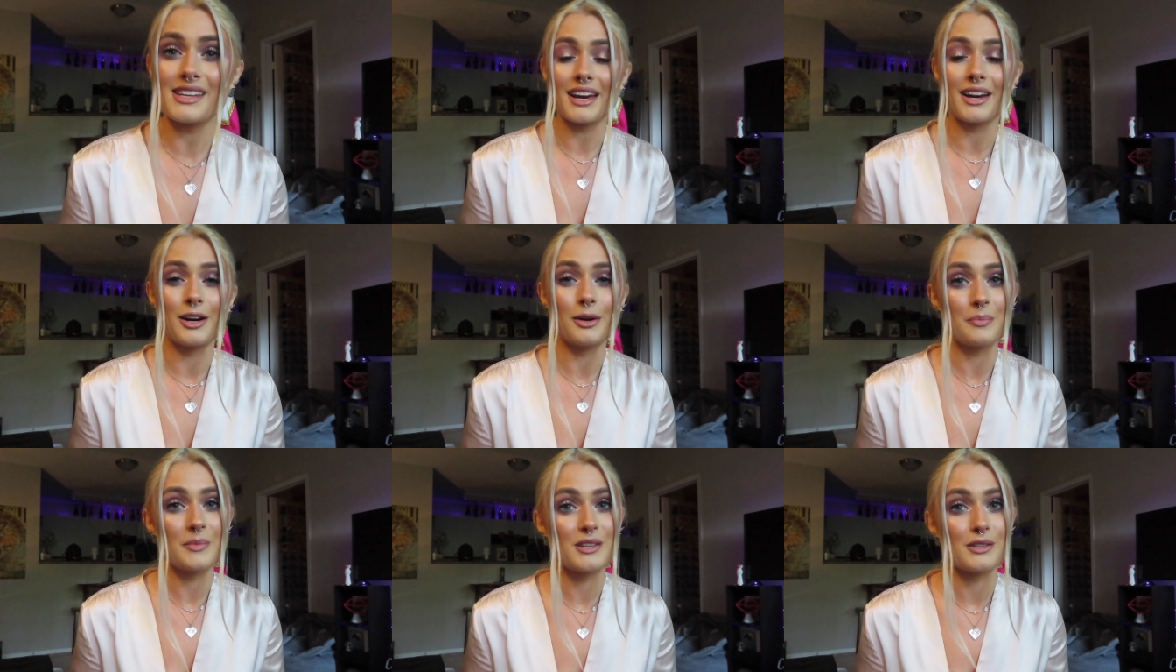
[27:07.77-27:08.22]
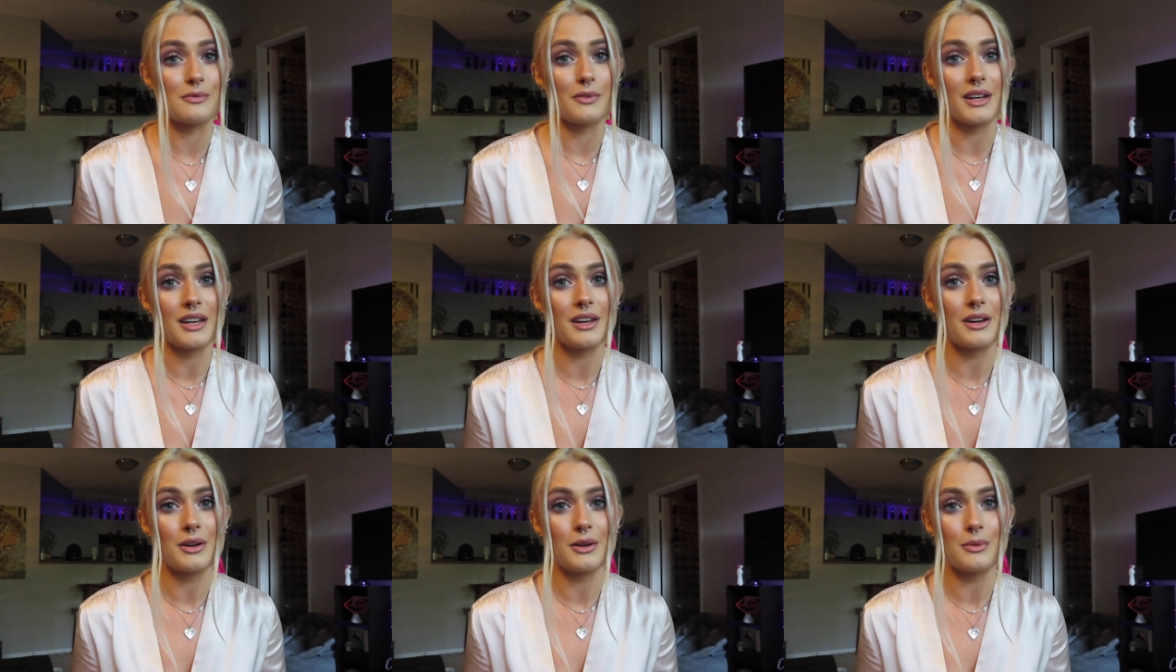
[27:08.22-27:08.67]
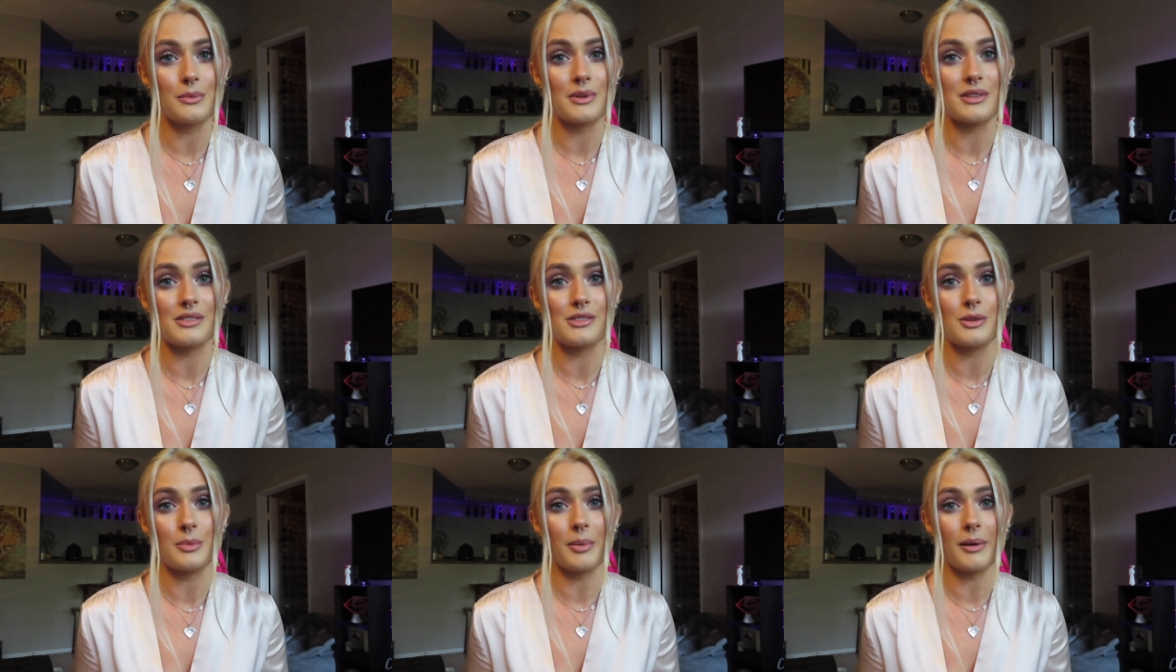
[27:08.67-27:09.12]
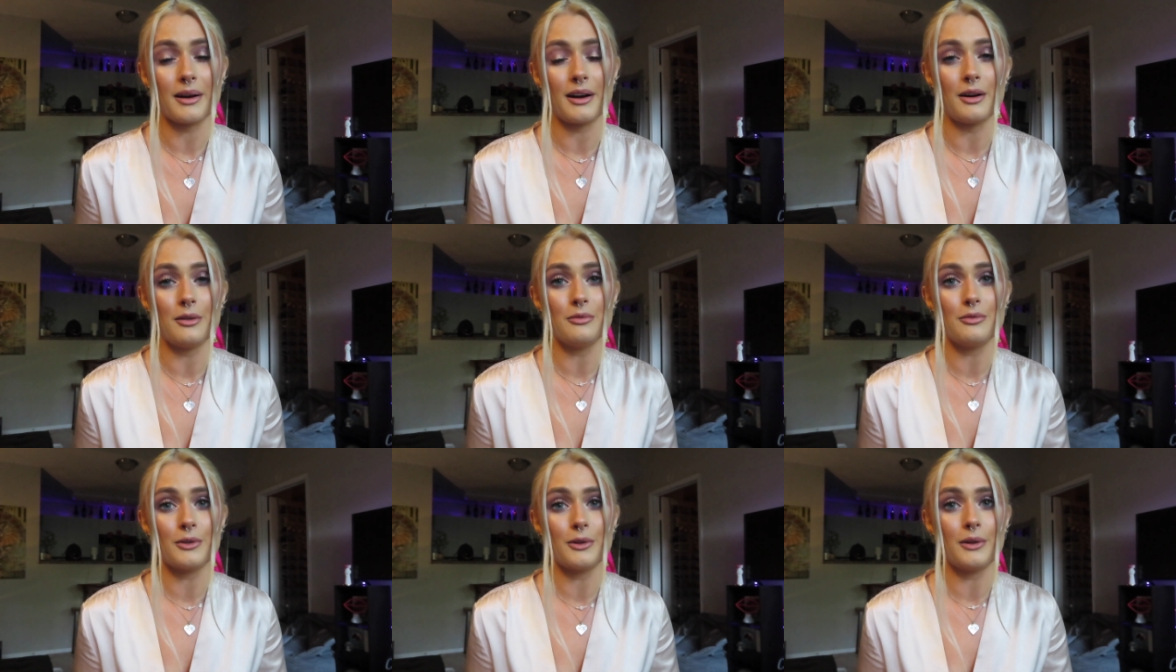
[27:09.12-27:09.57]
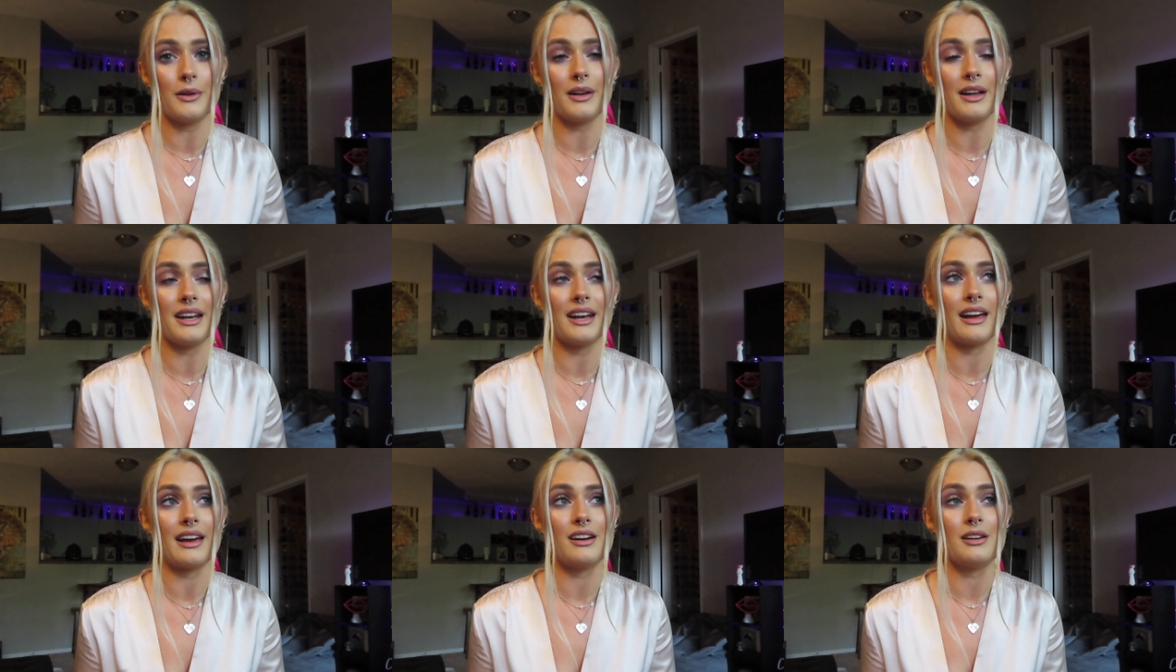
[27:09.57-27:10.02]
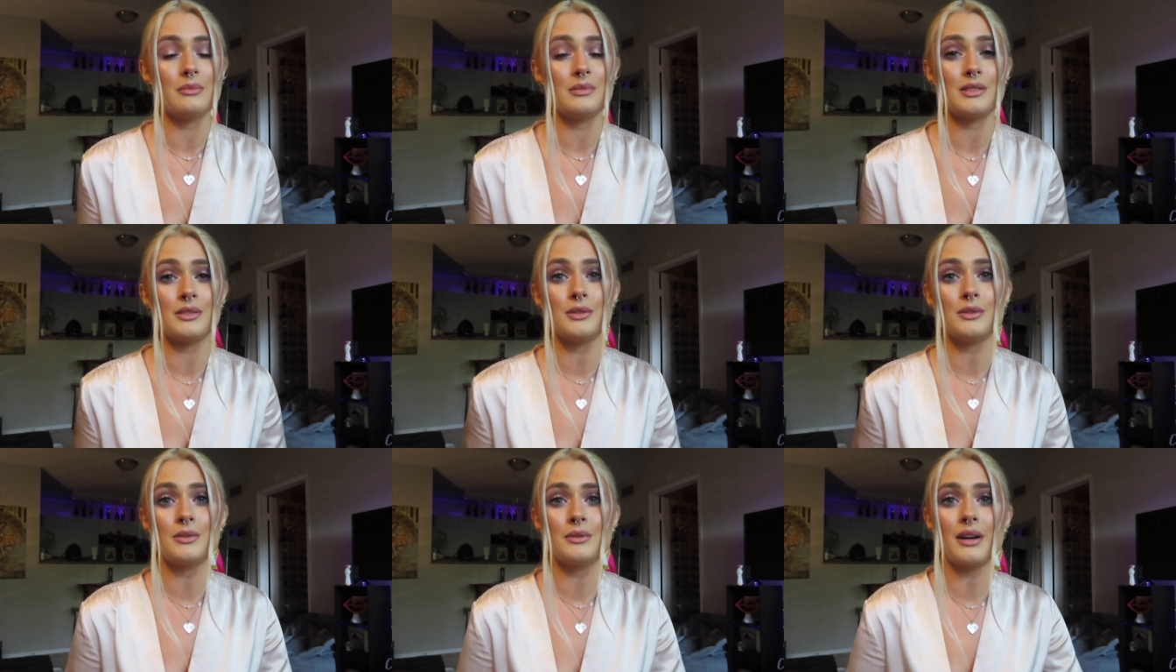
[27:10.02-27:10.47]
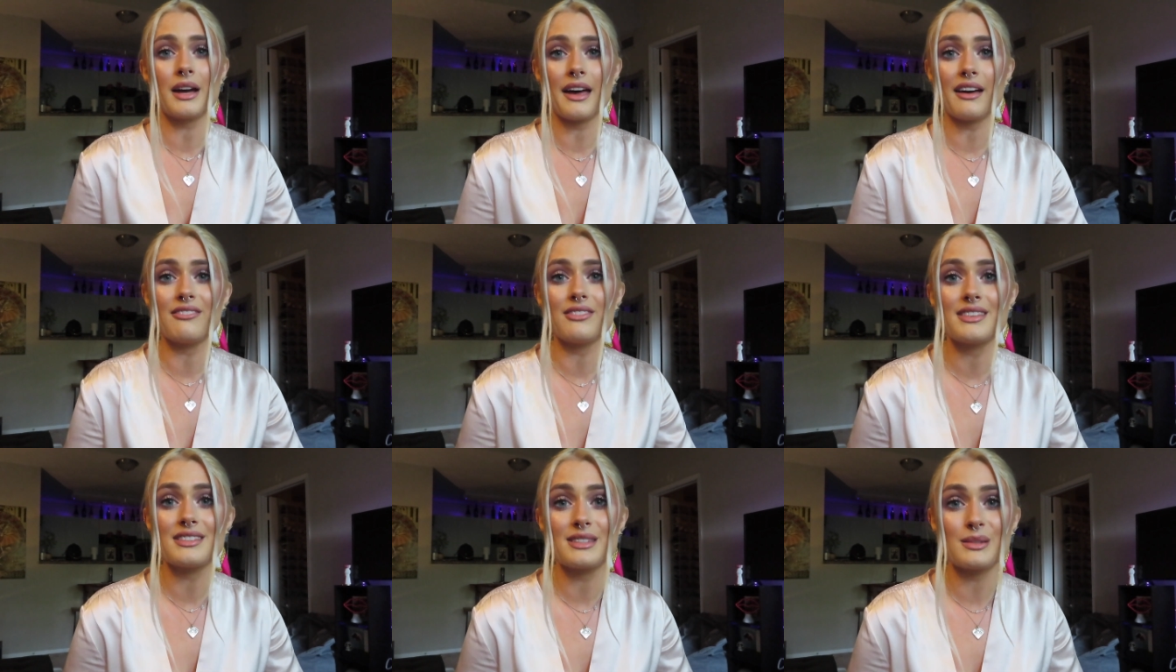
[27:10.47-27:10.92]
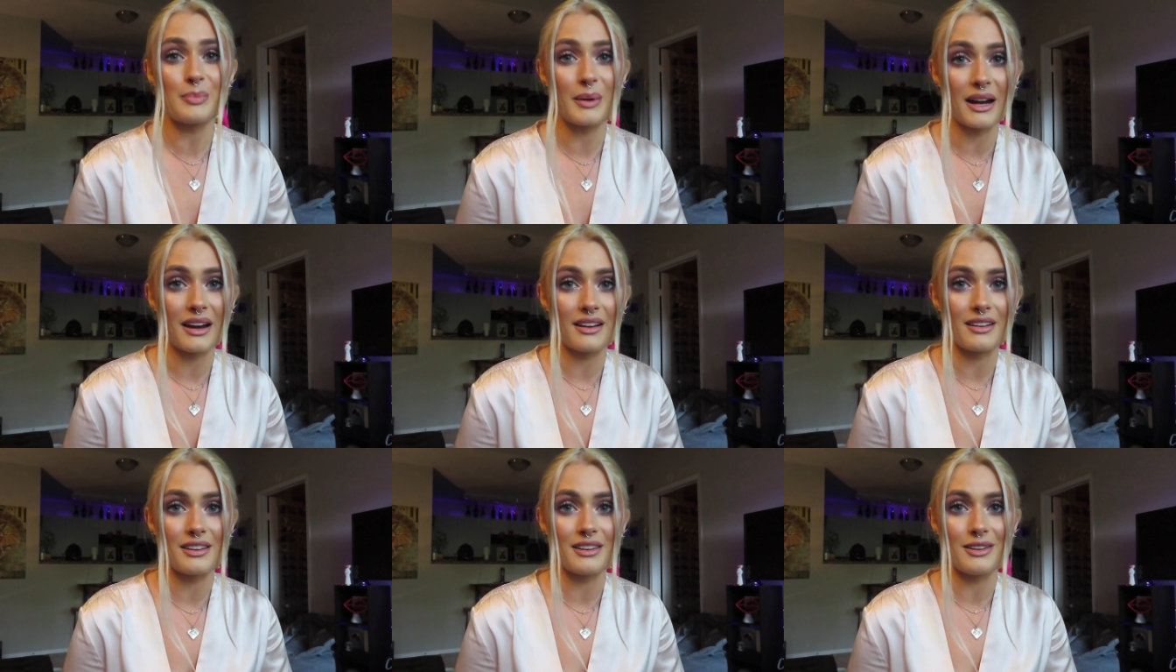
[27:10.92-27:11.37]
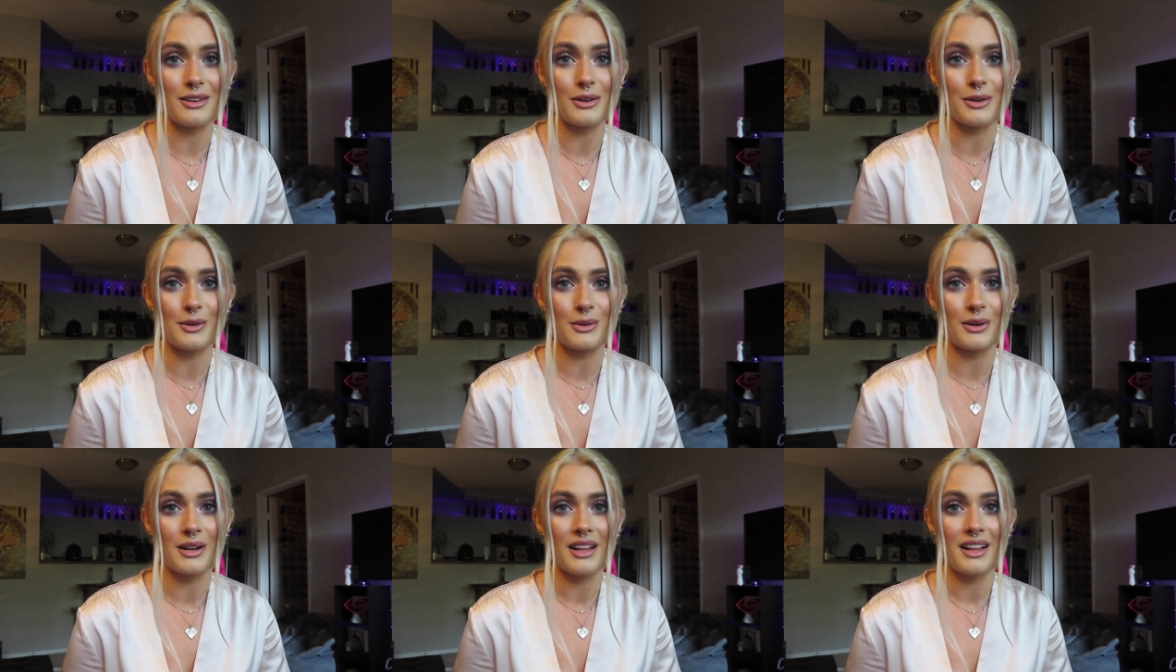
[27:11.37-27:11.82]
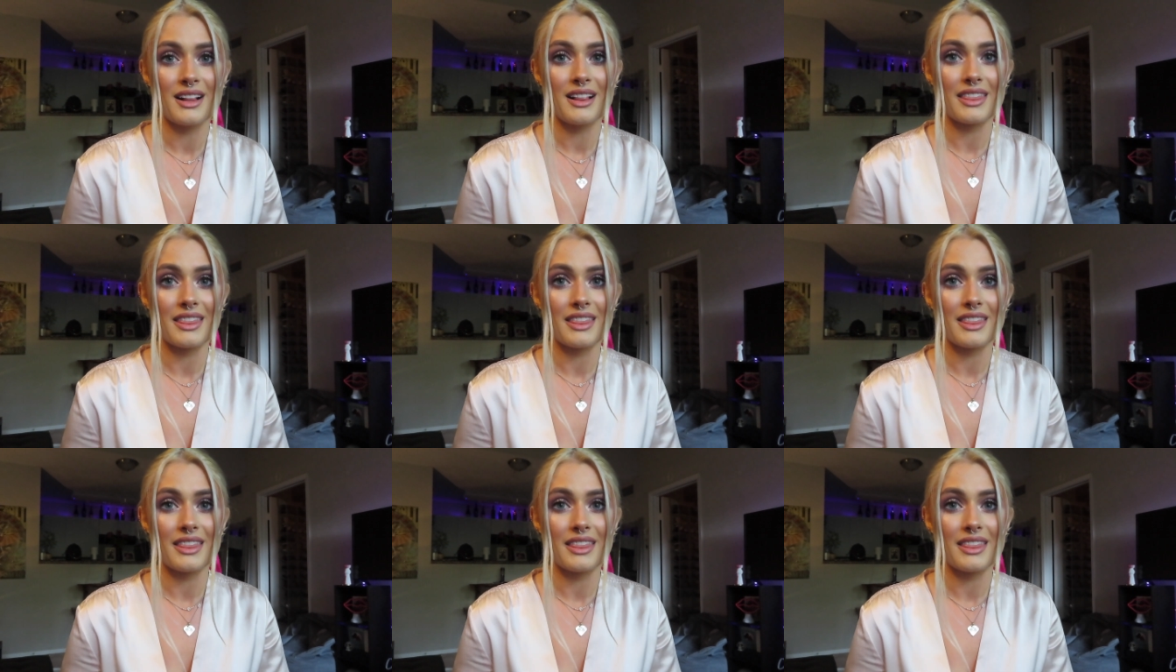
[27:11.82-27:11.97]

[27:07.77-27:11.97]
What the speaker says: I hope this video was super helpful and I hope to have inspired you